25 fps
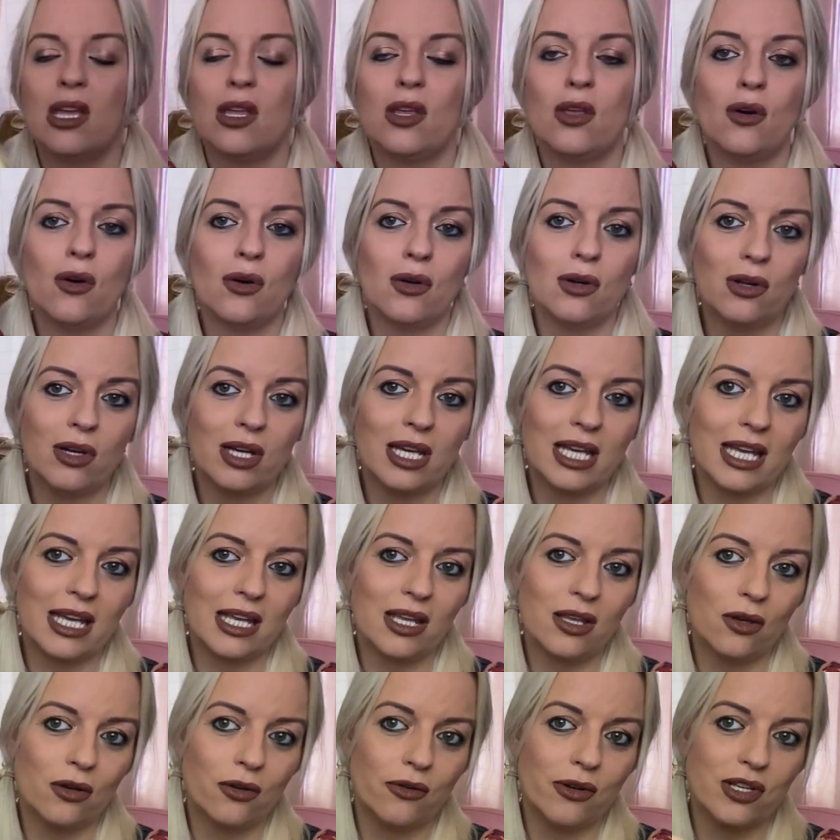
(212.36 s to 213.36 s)
You're looking
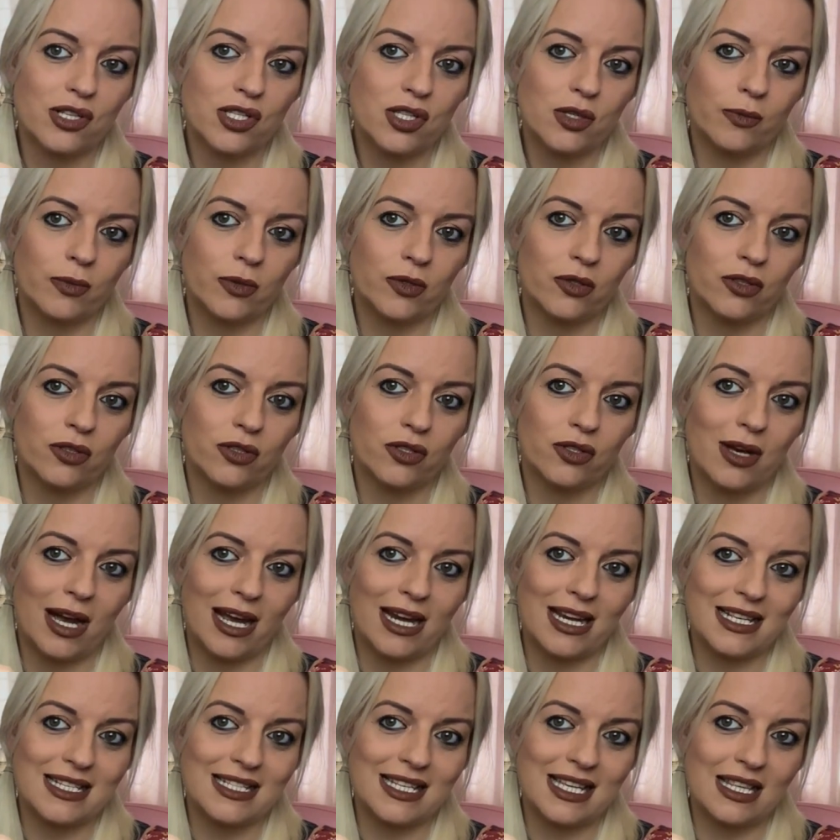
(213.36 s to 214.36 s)
in your crystal ball
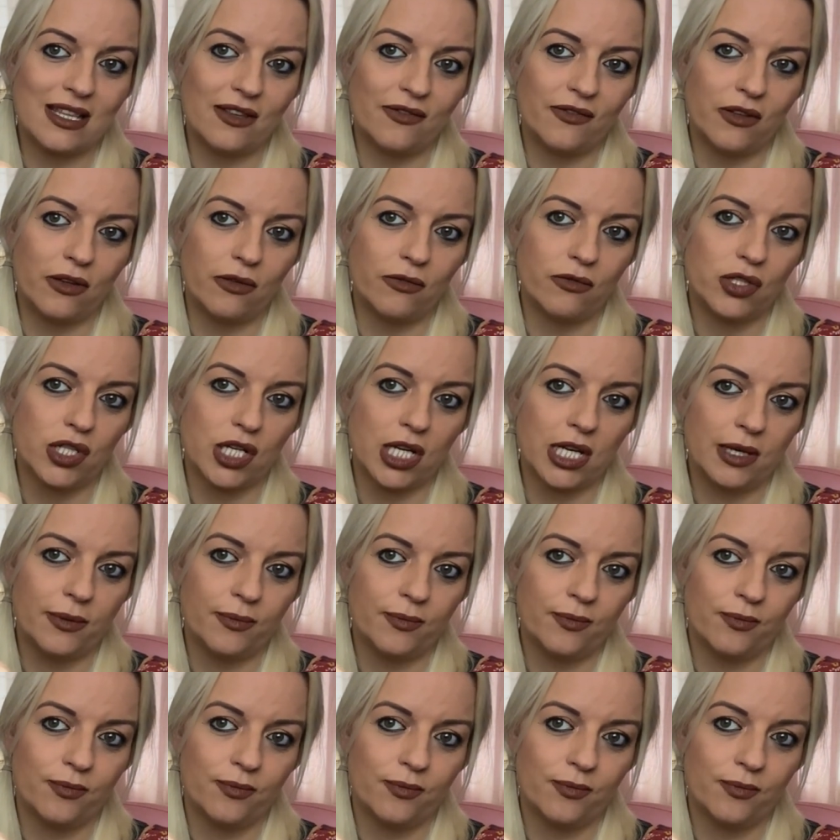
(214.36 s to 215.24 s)
trying to see the future.